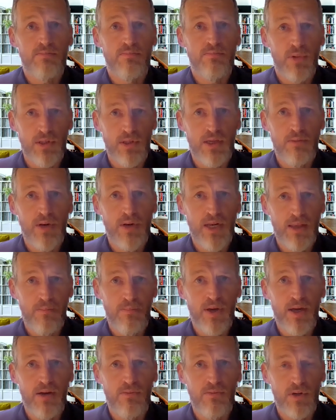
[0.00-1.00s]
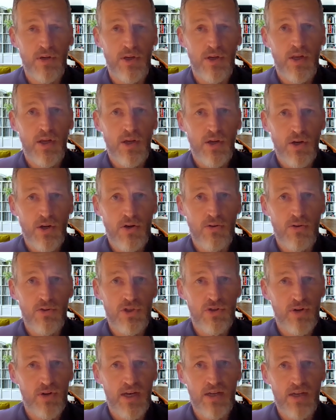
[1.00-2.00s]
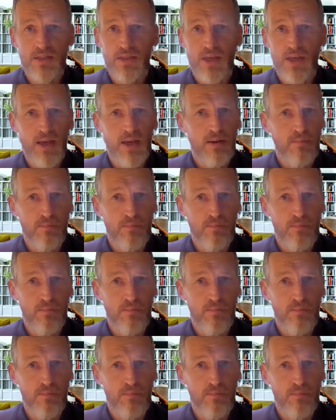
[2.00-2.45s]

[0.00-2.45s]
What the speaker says: multi-million pound contracts,